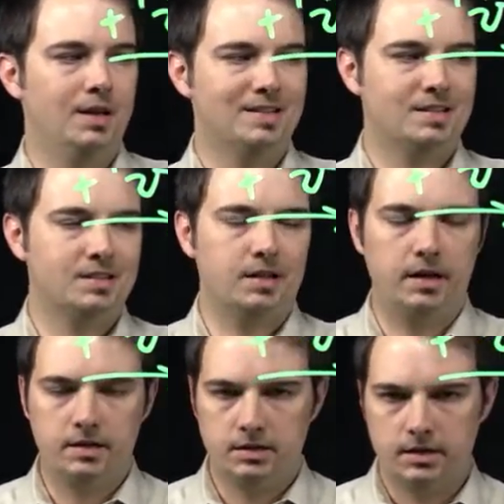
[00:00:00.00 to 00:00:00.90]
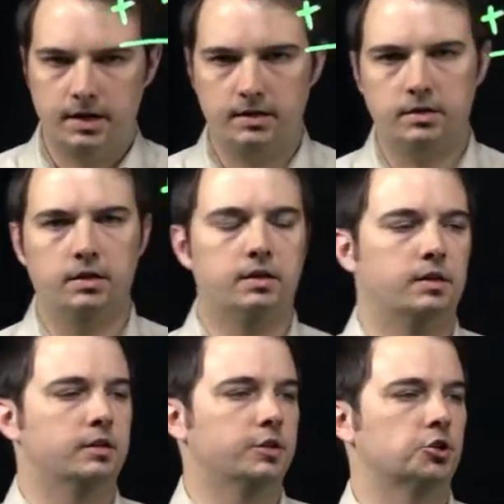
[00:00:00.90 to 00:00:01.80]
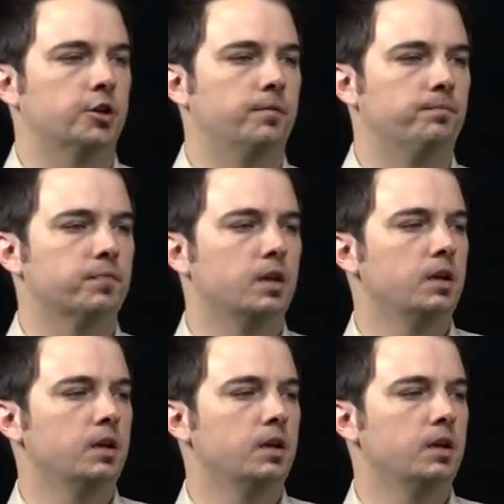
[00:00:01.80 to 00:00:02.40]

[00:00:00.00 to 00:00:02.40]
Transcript: steady state condition,